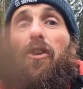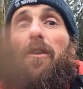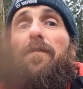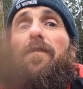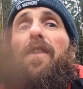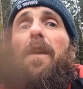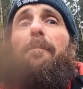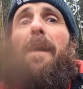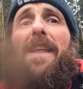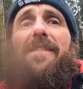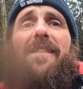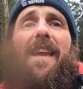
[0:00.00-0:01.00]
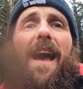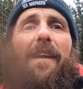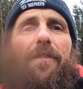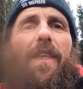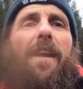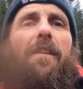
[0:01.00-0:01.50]
good for the men to
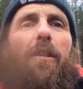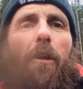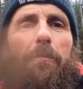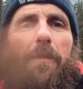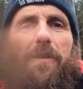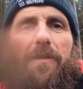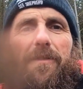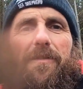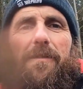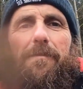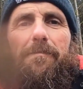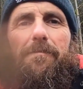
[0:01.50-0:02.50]
have their allotments.